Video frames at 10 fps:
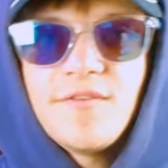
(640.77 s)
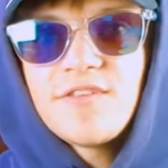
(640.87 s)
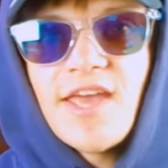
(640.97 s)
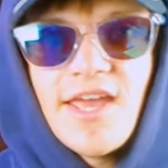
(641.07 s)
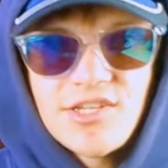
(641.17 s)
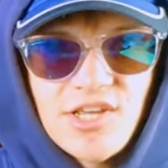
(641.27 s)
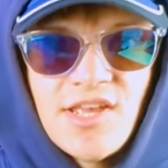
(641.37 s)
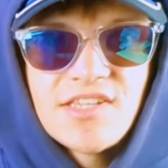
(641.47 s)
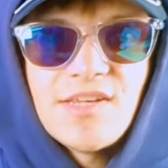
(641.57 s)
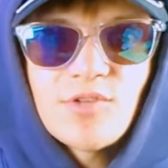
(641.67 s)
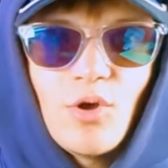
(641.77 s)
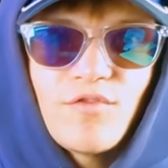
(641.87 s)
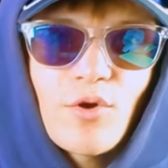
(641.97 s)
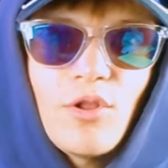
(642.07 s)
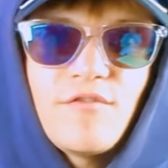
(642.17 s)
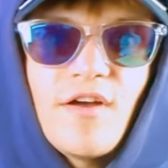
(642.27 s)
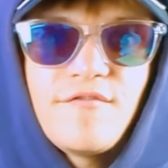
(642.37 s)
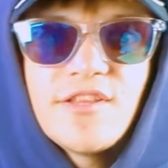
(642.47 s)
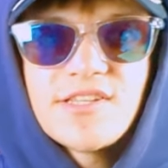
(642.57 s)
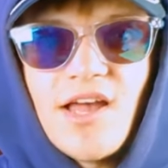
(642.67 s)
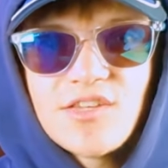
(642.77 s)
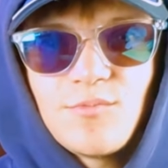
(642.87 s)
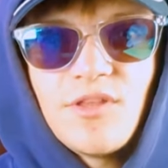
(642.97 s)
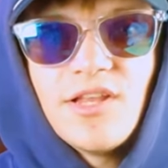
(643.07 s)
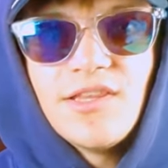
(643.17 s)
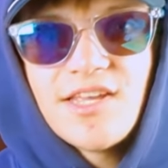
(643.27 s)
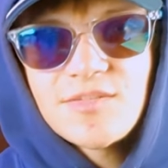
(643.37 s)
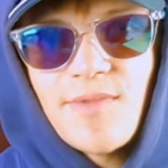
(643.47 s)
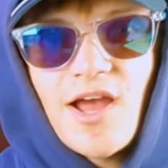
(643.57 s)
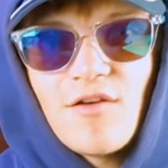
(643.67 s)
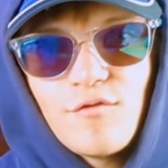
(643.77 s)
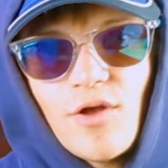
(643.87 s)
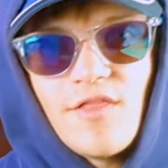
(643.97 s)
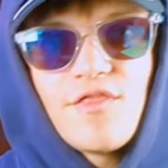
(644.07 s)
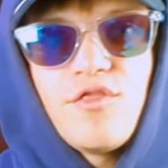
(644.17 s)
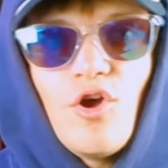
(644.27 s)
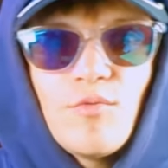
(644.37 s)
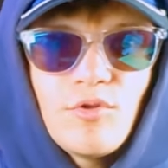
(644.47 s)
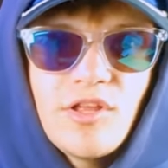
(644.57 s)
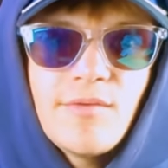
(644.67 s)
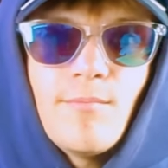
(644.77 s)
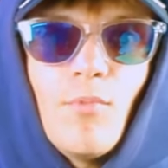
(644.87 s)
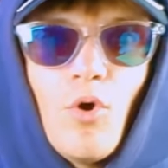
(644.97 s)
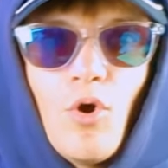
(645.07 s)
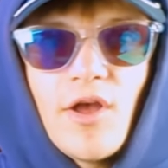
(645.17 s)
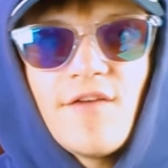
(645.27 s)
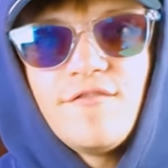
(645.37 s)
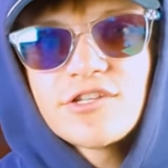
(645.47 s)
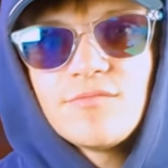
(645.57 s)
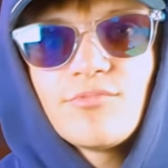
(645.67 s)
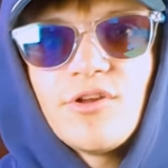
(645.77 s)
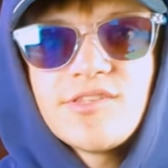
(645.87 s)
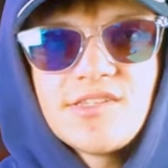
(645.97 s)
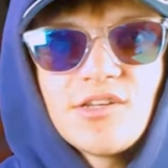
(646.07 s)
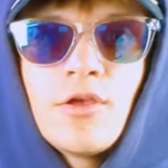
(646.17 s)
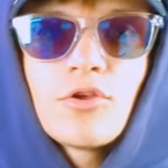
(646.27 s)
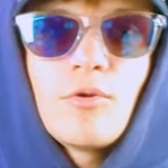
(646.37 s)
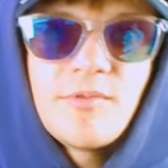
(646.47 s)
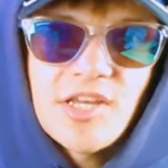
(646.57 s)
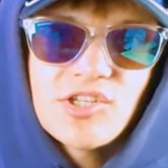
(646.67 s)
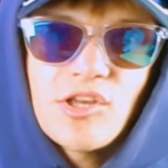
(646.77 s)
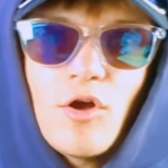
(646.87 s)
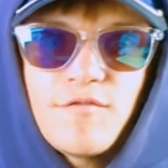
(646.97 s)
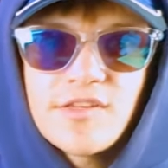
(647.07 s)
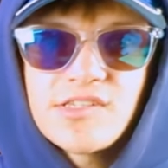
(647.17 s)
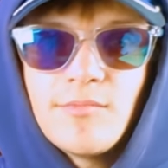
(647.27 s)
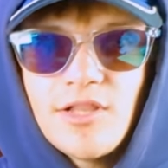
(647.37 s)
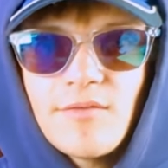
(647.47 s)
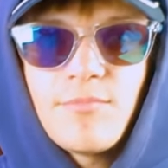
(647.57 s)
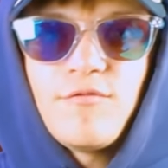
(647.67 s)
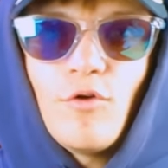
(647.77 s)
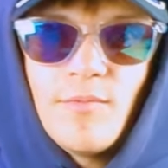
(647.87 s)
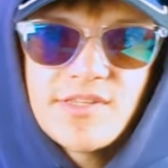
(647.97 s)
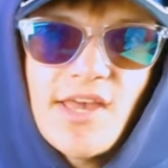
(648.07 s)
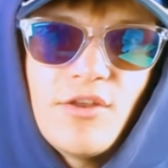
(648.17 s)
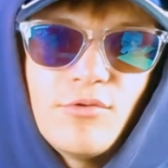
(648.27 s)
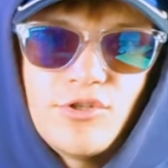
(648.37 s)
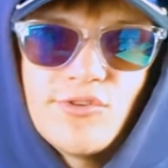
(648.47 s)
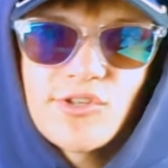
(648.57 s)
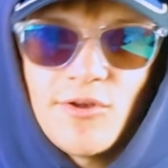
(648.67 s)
fifty H seems overqualified for the task, when a less powerful and thermally more efficient processor could potentially offer similar performance at a reduced